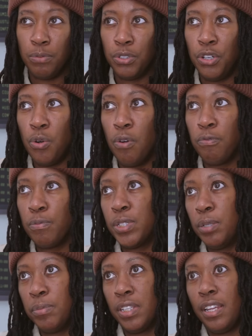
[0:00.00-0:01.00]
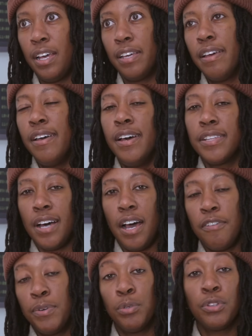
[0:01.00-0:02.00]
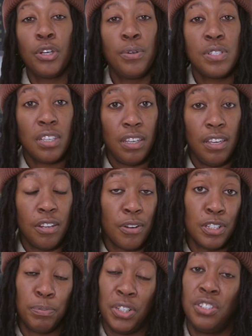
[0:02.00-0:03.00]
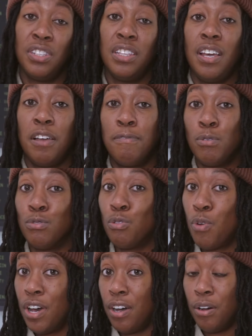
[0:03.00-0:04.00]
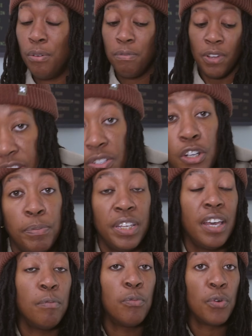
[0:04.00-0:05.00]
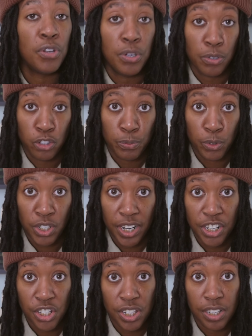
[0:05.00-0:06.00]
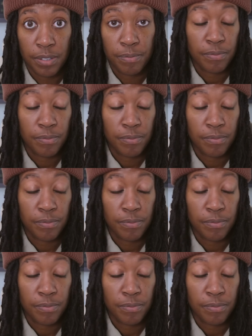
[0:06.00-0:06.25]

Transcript: if you're going from something like the iPhone 13 or especially the iPhone 12. It's gonna be a more noticeable change then.